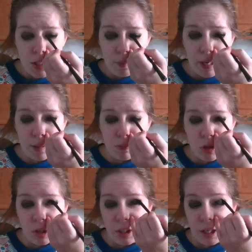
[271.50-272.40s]
of makeup
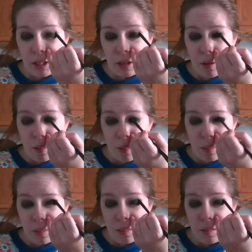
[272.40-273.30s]
during, like,
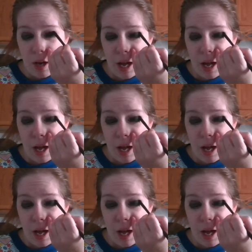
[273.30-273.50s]
the